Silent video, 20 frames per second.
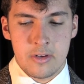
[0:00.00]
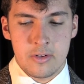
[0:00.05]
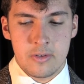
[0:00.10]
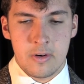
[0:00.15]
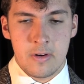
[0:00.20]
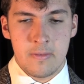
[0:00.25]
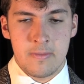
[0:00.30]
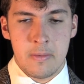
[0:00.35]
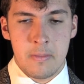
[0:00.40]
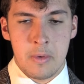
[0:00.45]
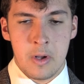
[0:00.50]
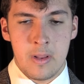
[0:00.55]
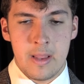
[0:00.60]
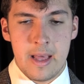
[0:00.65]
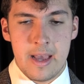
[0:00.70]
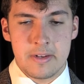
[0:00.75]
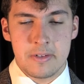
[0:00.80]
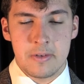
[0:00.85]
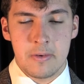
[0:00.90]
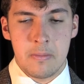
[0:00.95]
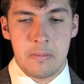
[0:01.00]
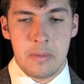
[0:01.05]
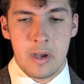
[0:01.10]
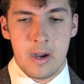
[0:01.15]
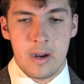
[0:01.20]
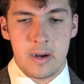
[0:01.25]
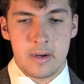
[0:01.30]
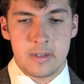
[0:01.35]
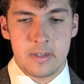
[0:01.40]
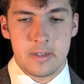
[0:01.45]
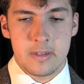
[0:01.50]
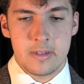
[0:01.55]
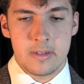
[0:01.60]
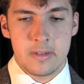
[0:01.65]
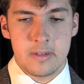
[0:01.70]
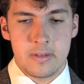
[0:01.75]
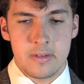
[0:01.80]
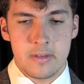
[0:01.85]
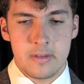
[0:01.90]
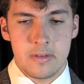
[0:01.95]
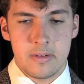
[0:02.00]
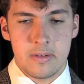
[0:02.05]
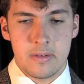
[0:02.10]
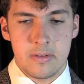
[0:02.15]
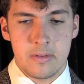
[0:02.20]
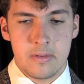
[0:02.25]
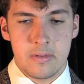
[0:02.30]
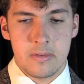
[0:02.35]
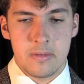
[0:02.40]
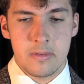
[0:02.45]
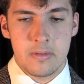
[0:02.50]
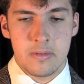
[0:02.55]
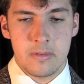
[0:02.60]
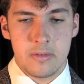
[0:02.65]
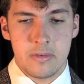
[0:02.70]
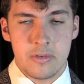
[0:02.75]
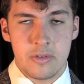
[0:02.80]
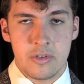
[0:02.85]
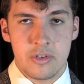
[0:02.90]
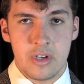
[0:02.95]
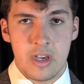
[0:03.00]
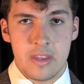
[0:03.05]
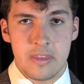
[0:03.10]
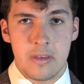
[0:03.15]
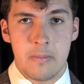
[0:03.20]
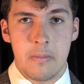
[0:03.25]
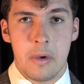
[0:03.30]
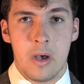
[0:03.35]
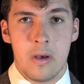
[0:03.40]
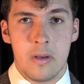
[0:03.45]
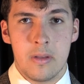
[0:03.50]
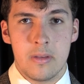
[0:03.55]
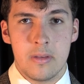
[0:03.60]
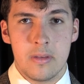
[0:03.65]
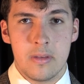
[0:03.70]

Drove them all out to a park, shot them all.